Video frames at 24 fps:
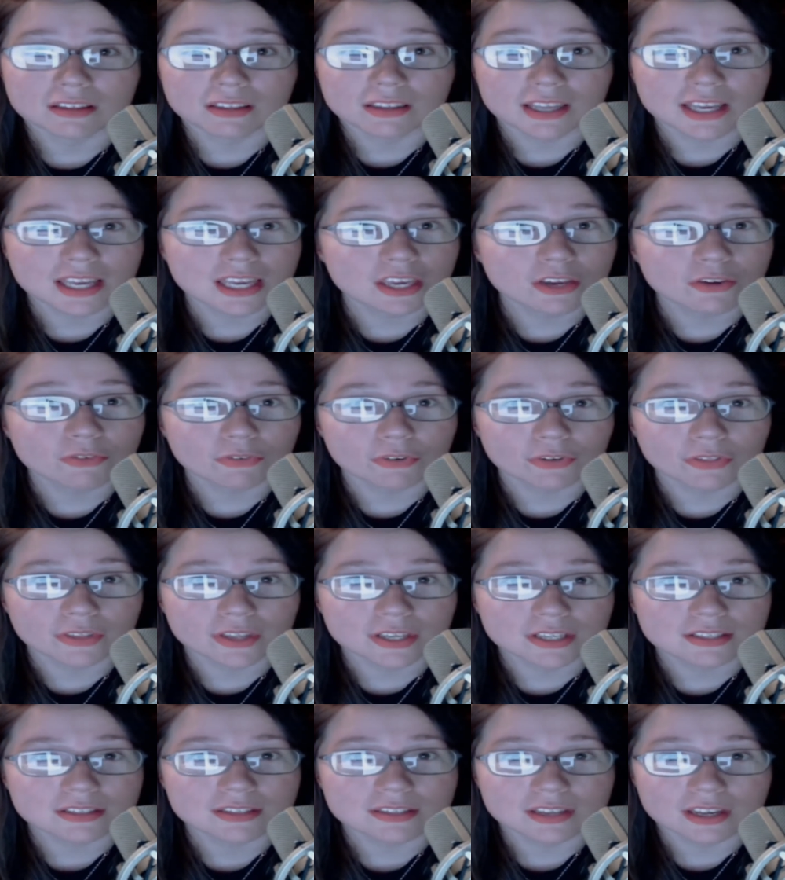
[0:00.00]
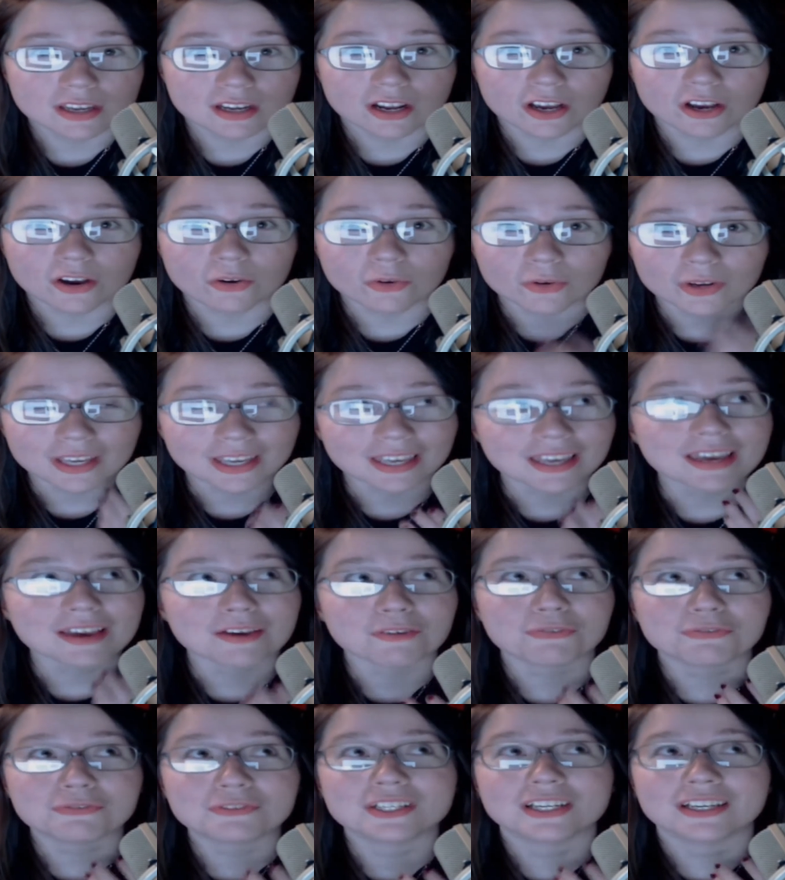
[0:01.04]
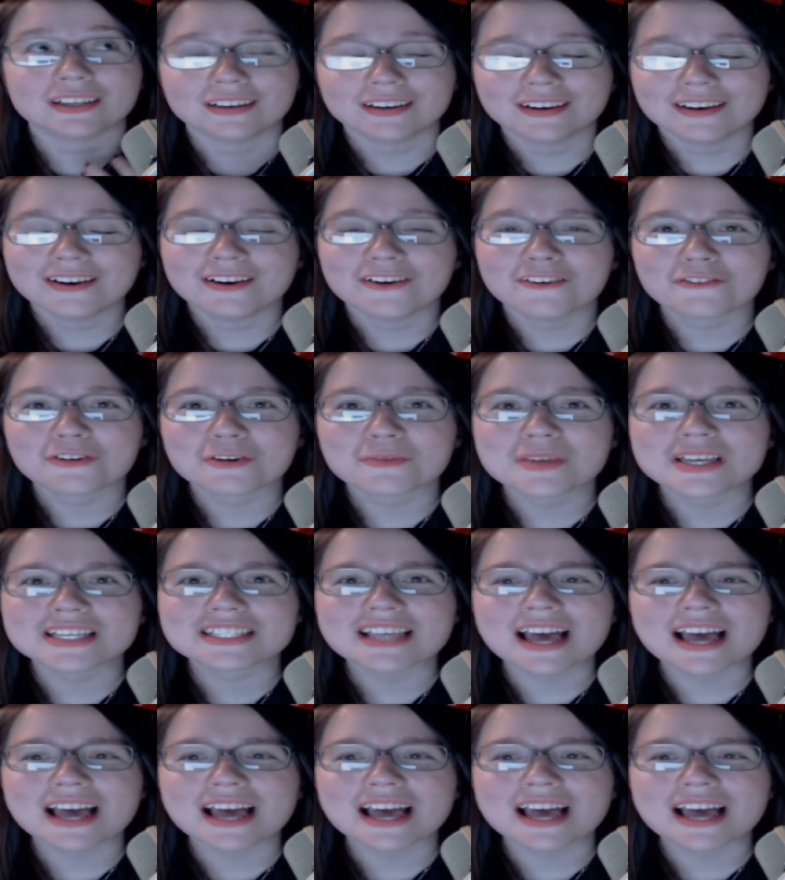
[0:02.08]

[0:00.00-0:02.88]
Thank you for this, gift from this.